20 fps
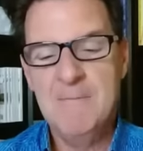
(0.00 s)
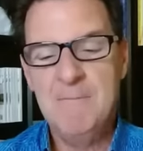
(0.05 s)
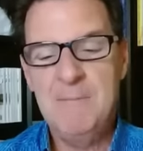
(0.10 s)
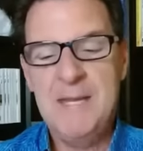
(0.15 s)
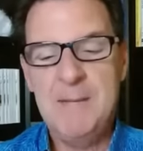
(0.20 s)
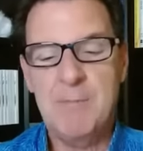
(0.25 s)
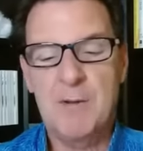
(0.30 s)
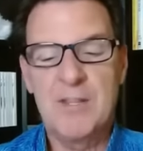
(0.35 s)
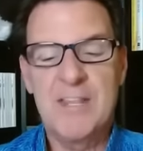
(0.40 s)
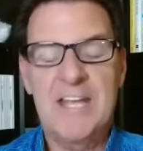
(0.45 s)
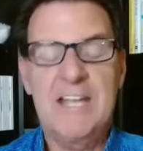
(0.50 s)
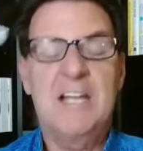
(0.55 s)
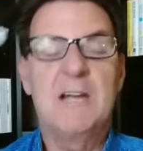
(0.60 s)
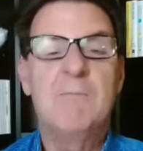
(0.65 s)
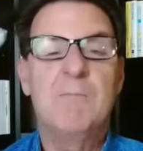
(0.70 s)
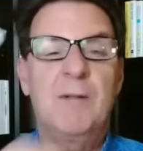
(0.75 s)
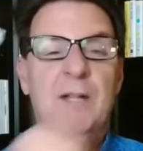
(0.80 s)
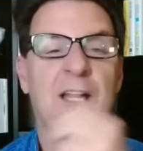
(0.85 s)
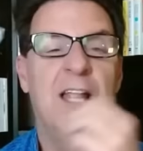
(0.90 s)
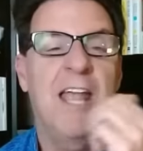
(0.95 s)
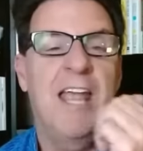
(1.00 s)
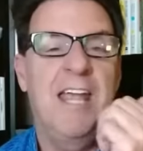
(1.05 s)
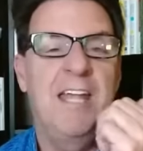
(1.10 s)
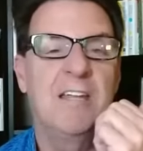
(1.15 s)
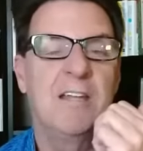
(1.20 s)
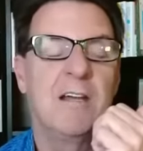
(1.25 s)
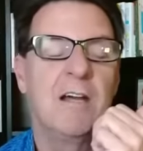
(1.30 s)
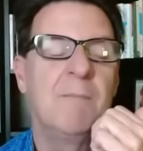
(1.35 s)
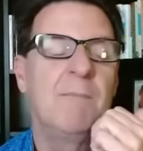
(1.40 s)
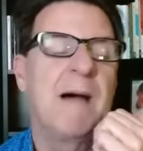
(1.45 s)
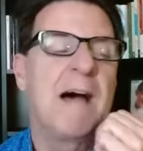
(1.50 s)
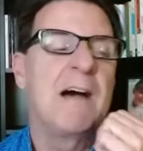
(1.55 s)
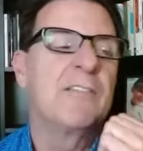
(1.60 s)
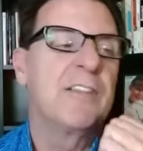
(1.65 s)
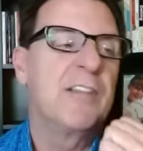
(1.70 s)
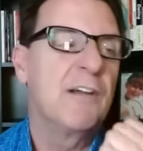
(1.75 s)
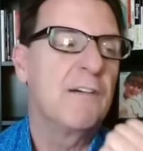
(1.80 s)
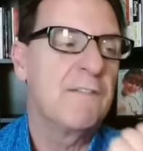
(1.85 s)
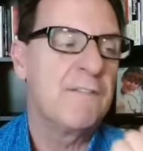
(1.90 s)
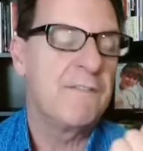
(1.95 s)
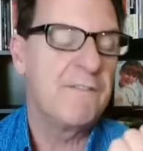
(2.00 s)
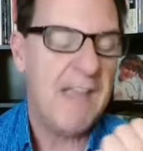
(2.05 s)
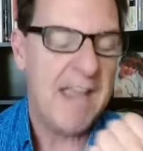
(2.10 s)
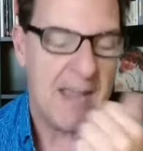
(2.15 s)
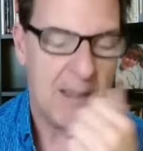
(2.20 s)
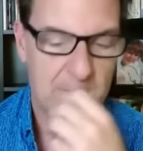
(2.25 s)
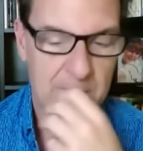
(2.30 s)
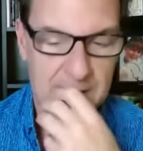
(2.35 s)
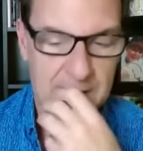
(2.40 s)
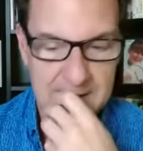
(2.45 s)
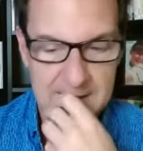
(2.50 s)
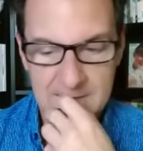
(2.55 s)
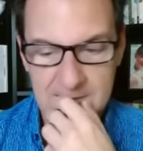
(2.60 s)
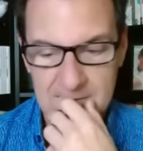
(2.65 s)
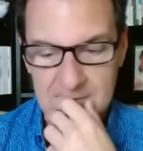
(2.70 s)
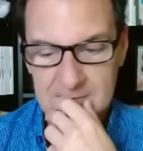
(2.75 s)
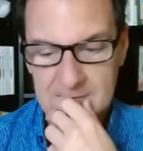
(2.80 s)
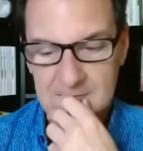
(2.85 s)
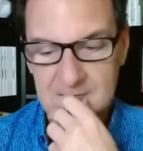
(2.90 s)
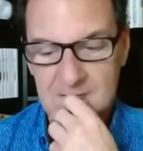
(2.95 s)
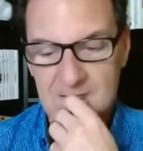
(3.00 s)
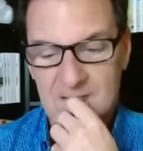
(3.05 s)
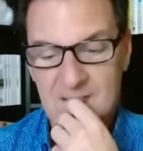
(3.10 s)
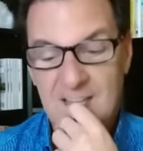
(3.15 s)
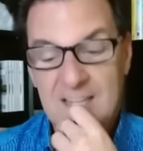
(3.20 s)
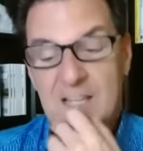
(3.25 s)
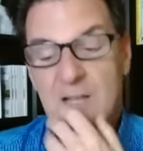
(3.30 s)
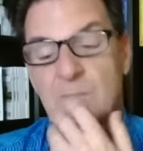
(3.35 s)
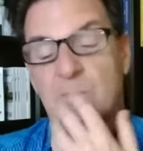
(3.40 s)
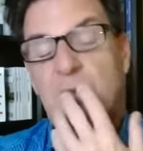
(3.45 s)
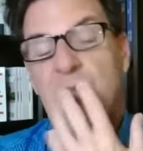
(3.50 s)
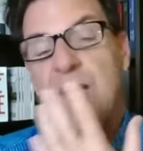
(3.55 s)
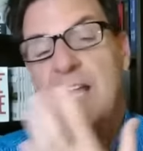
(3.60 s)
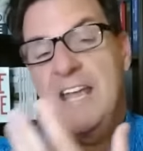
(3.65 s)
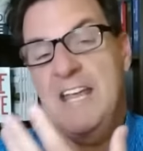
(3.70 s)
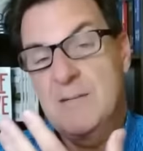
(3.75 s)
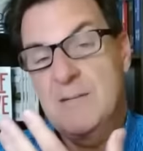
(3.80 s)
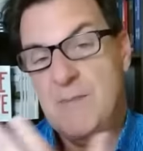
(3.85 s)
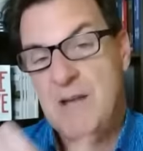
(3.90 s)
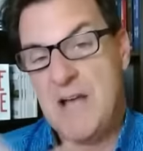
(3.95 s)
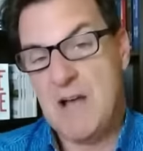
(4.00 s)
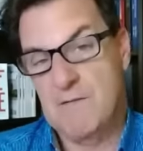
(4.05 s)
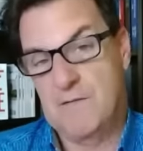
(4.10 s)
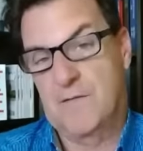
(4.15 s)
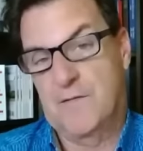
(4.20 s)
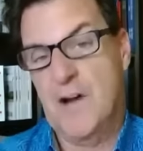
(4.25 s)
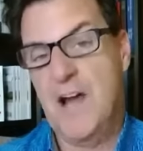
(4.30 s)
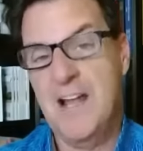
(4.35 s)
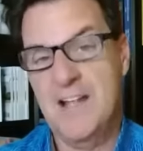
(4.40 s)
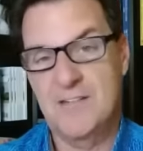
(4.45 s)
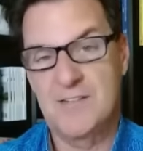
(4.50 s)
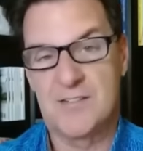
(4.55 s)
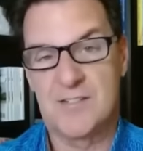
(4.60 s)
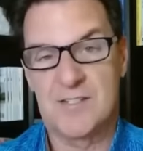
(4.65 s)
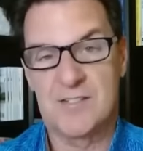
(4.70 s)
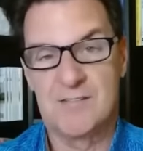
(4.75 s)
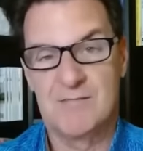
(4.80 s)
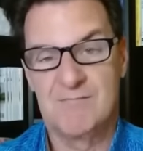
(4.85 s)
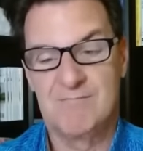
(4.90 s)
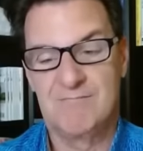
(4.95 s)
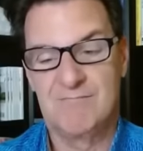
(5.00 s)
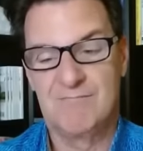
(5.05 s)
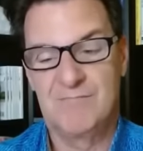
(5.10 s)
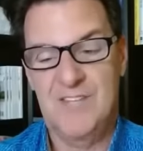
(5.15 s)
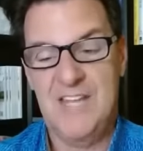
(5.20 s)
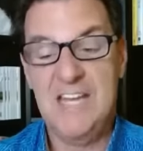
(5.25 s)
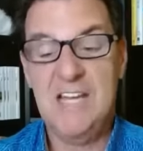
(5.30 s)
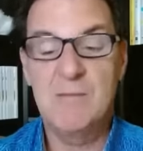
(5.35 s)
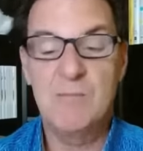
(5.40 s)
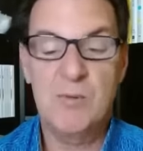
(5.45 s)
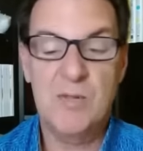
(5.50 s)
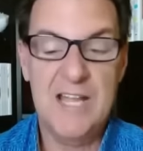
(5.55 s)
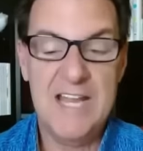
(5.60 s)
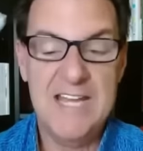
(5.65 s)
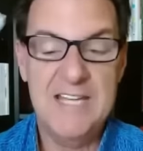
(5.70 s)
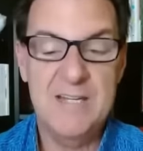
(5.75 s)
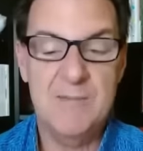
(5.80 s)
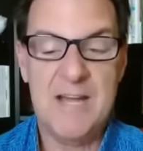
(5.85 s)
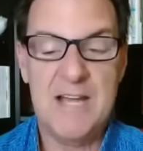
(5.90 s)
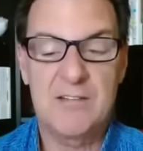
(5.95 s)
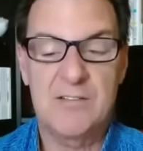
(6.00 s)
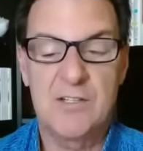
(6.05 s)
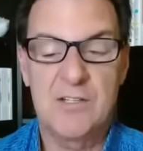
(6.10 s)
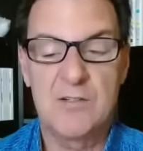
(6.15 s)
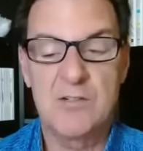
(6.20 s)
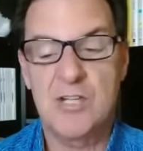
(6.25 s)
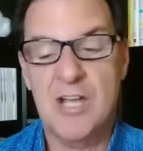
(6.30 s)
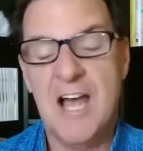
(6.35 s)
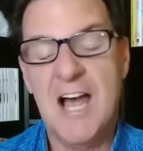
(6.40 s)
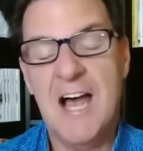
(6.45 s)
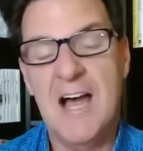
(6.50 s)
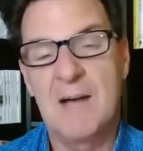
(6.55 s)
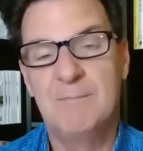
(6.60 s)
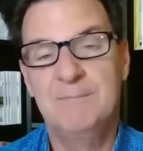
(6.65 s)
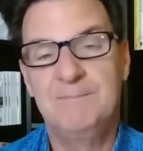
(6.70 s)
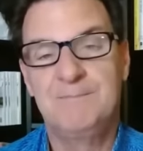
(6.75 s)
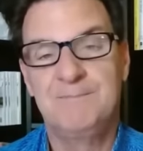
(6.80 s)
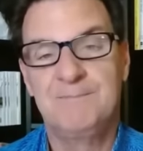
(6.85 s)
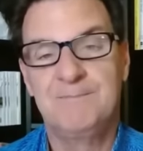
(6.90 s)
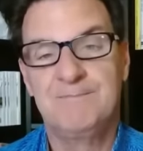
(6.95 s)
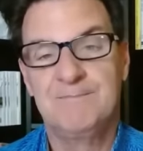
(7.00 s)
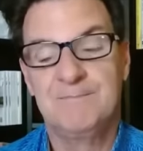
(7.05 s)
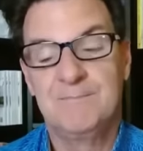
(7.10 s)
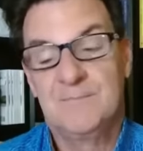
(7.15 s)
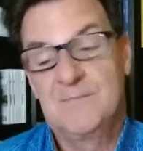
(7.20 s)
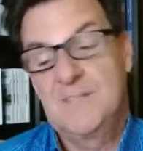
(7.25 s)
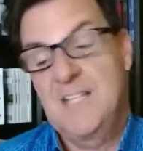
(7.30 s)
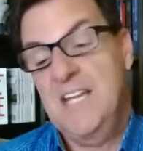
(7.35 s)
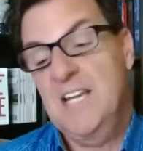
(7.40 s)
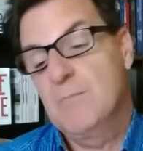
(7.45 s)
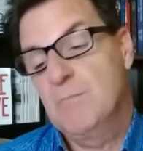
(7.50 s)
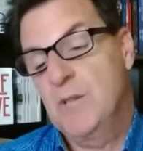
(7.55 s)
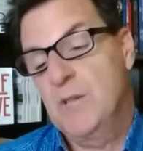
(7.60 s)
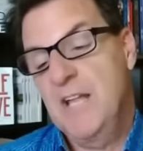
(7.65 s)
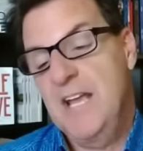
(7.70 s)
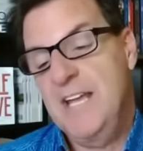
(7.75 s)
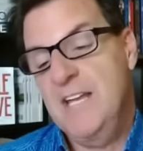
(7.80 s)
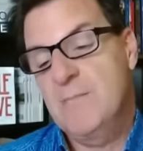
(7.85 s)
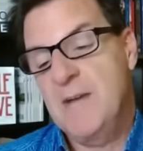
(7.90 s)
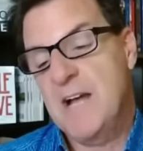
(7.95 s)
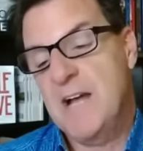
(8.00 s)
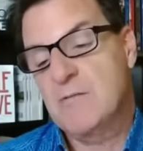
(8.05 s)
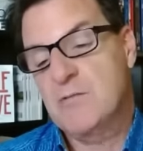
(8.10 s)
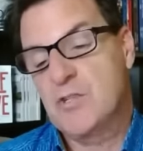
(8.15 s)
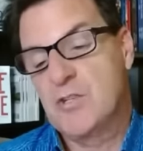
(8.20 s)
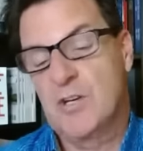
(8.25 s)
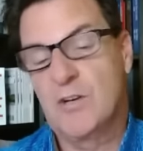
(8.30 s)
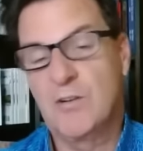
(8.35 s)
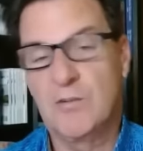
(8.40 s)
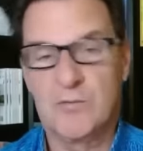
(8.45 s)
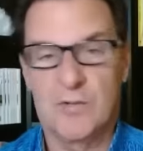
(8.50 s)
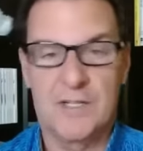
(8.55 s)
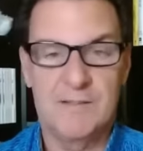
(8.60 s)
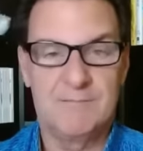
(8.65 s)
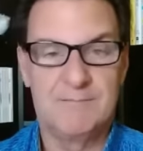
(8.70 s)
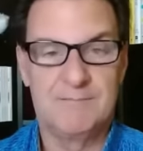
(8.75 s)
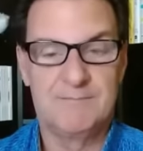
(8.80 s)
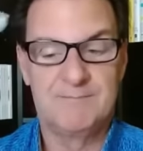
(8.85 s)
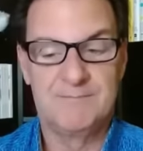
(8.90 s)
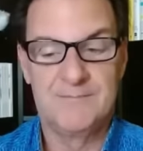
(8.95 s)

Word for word: People that complain about their family, they complain about friends, they complain about their job, they complain about children,